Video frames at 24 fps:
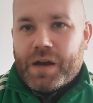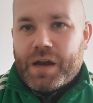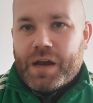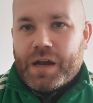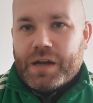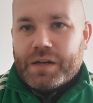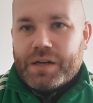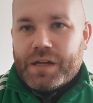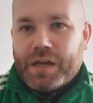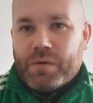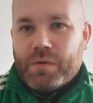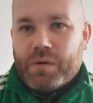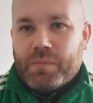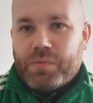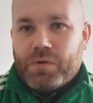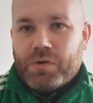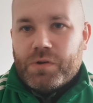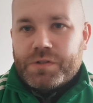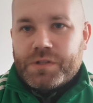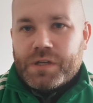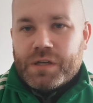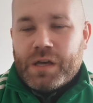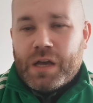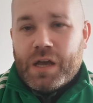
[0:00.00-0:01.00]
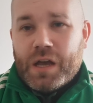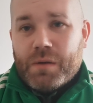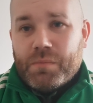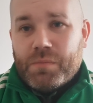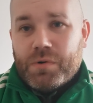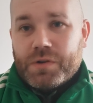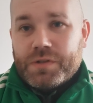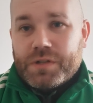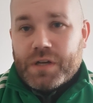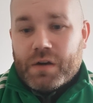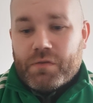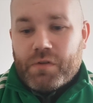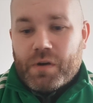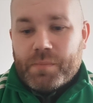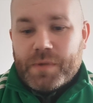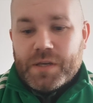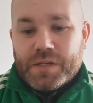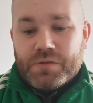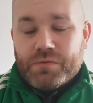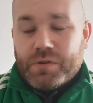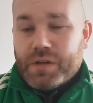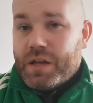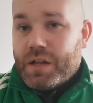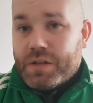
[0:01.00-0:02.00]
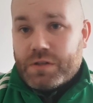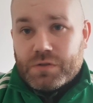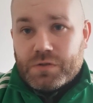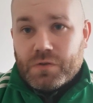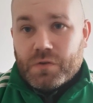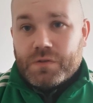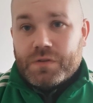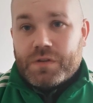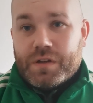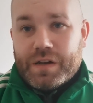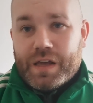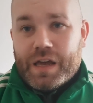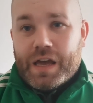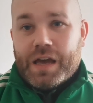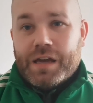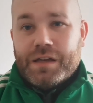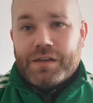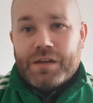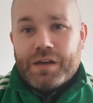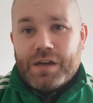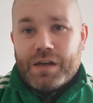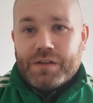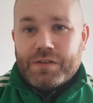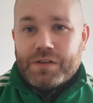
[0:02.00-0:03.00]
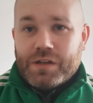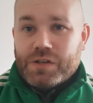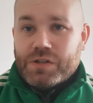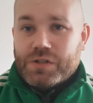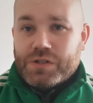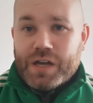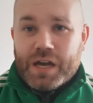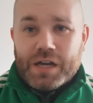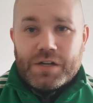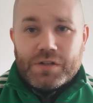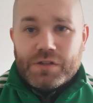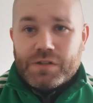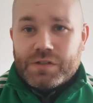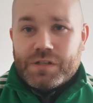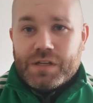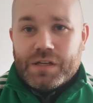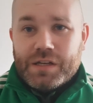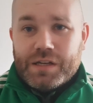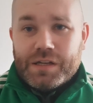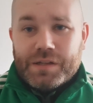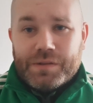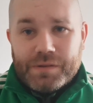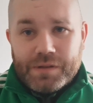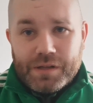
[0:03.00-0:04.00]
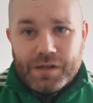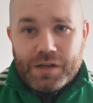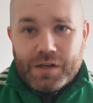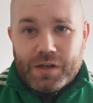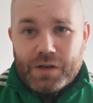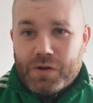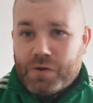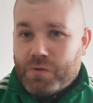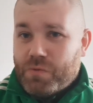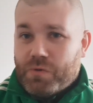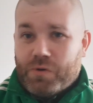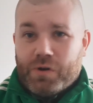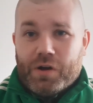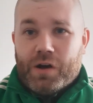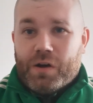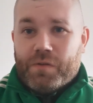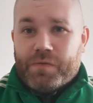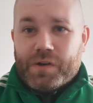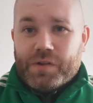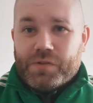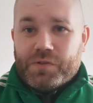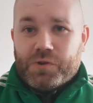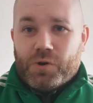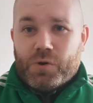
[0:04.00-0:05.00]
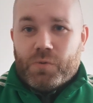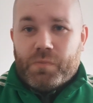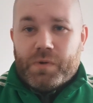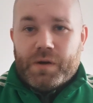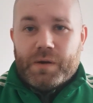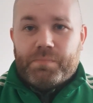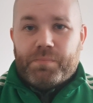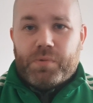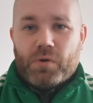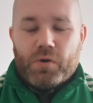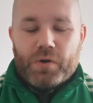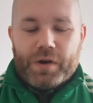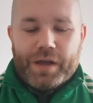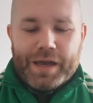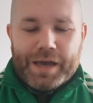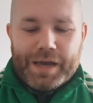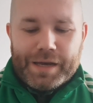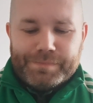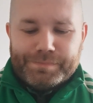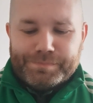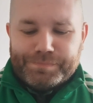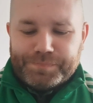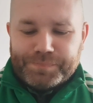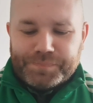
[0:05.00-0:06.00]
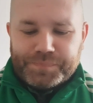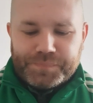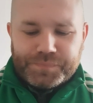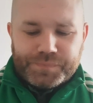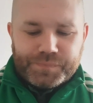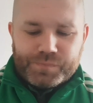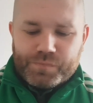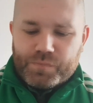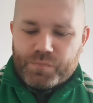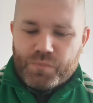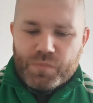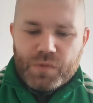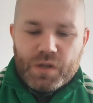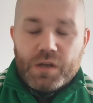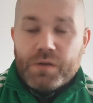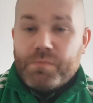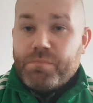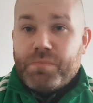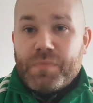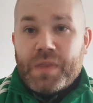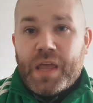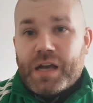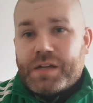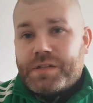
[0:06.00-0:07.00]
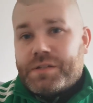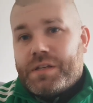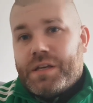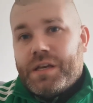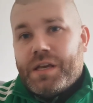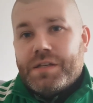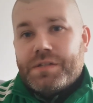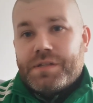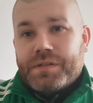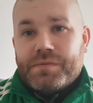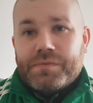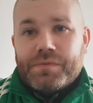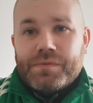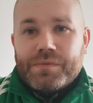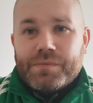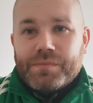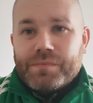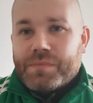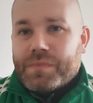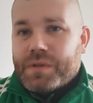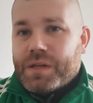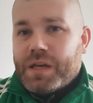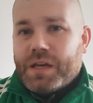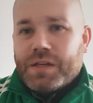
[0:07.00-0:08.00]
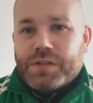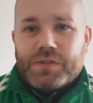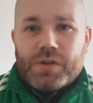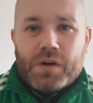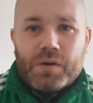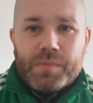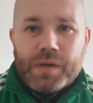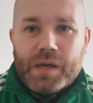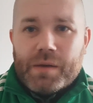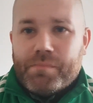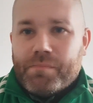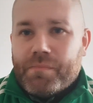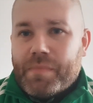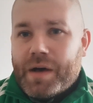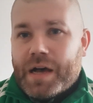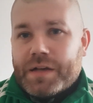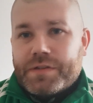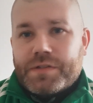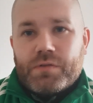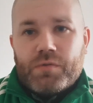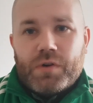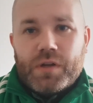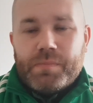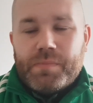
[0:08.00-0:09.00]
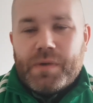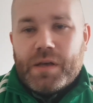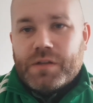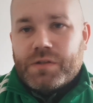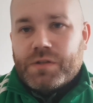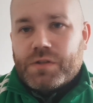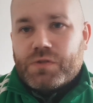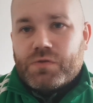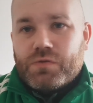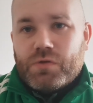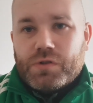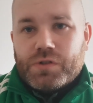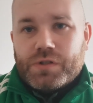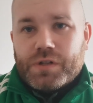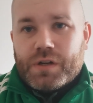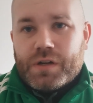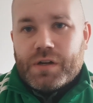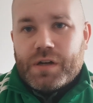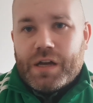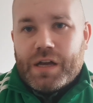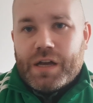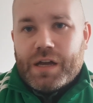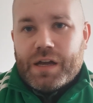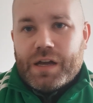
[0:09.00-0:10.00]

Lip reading: Park now and put us out of our misery. It's done today. The injection's in. We're over and done with. But next season is going to be a massive rebuilding structure